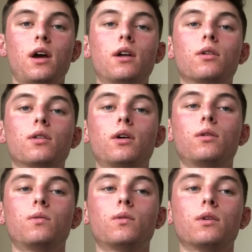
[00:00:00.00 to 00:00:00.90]
And
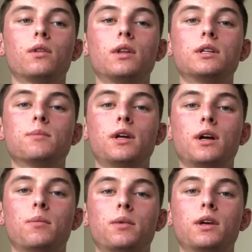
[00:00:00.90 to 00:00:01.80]
although these may
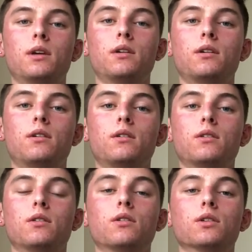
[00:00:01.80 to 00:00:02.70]
not be
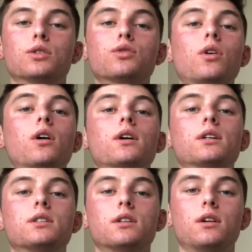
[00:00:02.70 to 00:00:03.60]
the
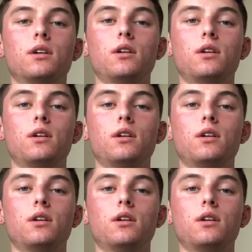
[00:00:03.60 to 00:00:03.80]
strongest